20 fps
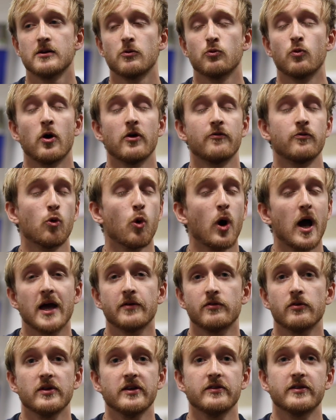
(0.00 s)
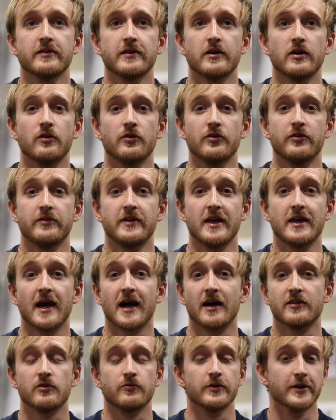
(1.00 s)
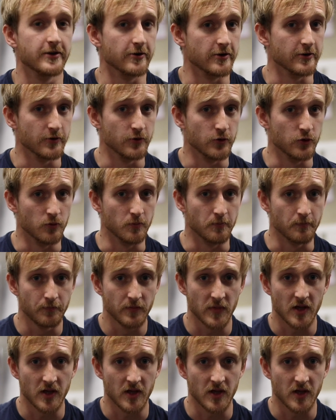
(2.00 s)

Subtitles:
for whatever reason they had to return home,